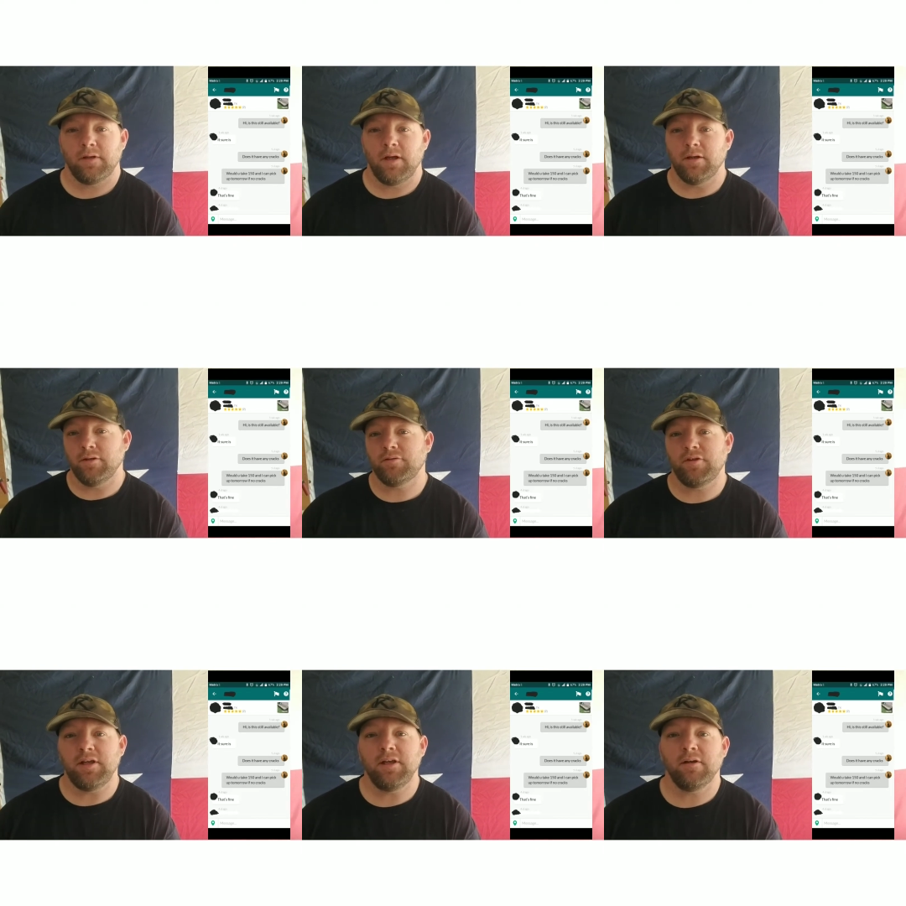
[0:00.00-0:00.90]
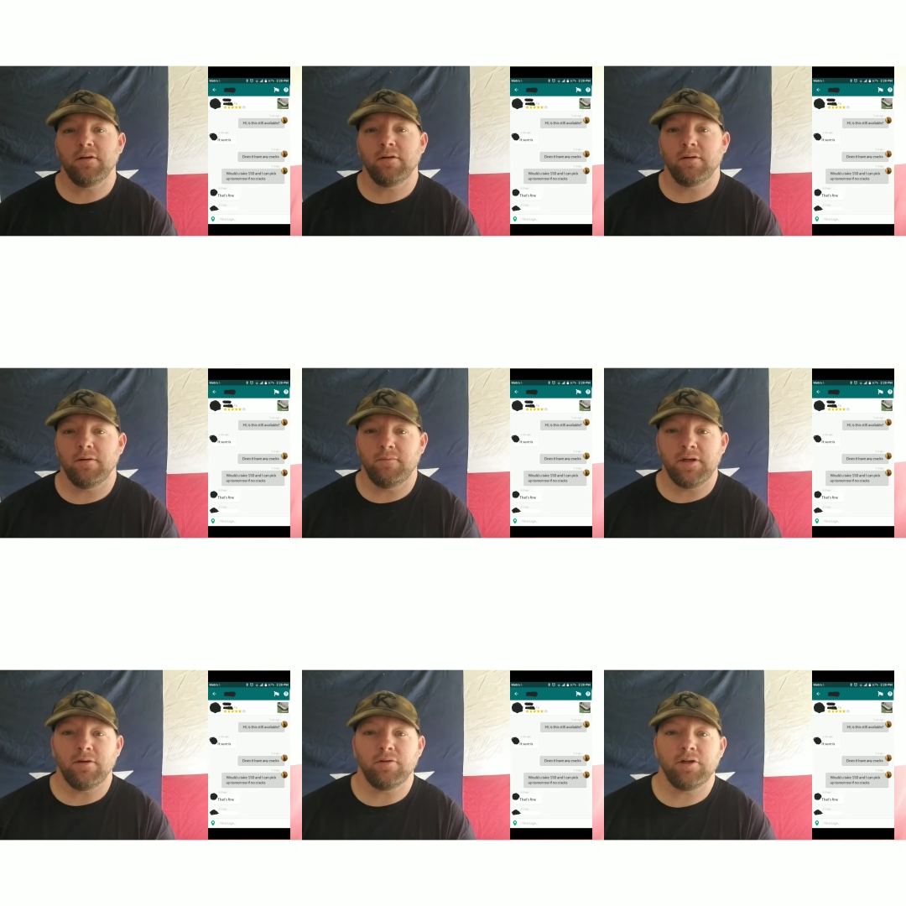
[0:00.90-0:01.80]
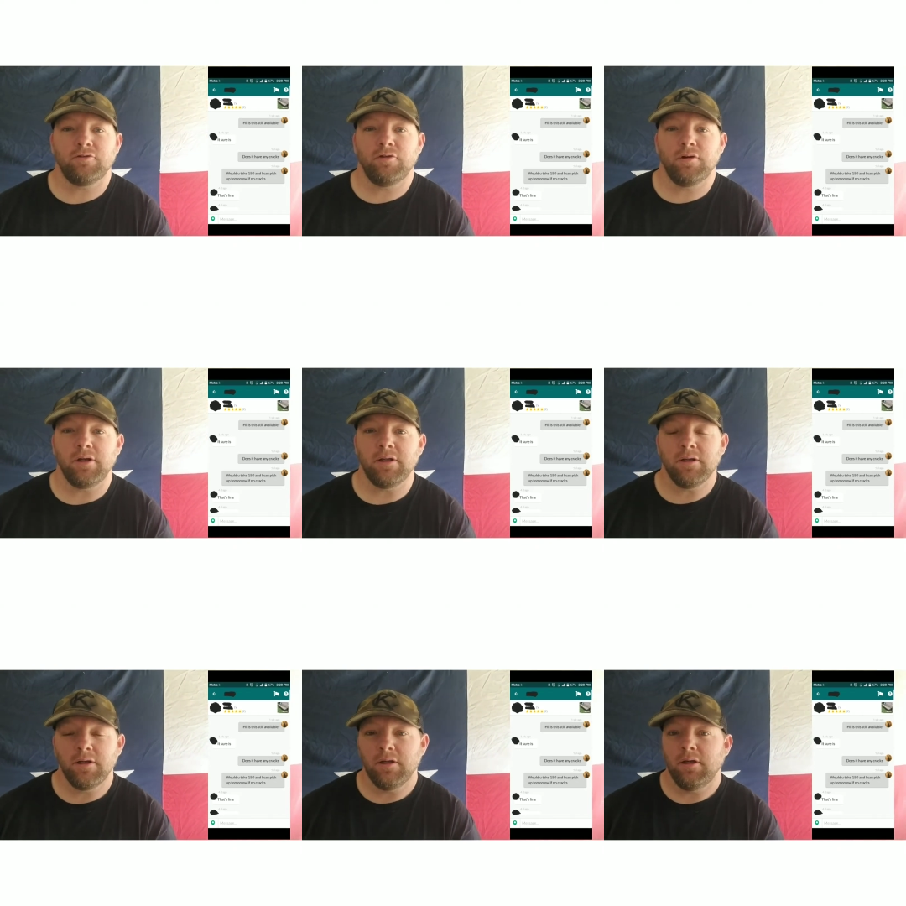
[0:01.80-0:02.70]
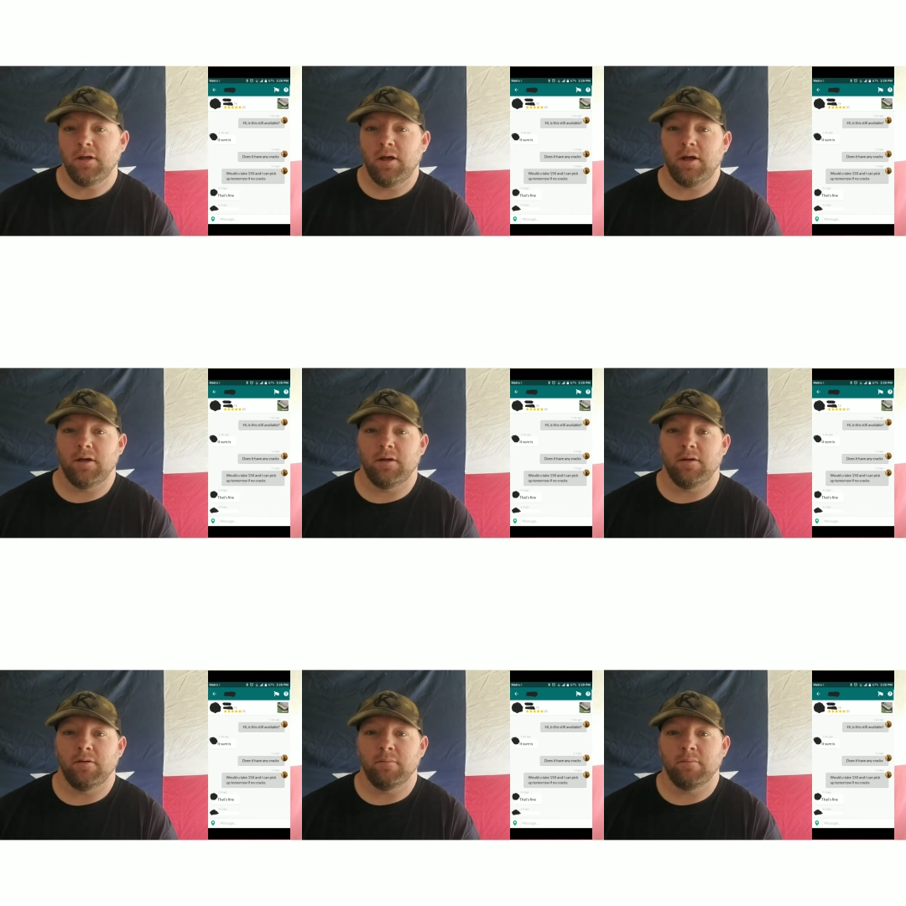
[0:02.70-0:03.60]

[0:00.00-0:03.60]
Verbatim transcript: Uh, you'll see here in a video here shortly uh,